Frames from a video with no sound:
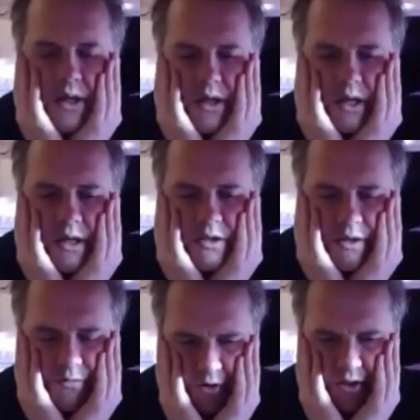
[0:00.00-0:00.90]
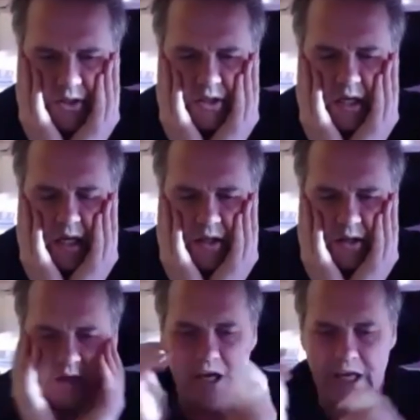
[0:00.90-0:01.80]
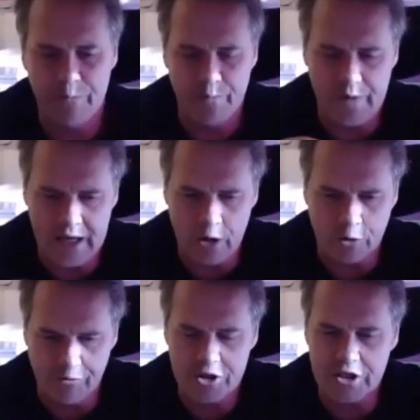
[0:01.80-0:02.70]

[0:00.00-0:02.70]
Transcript: the difference in the Eötvös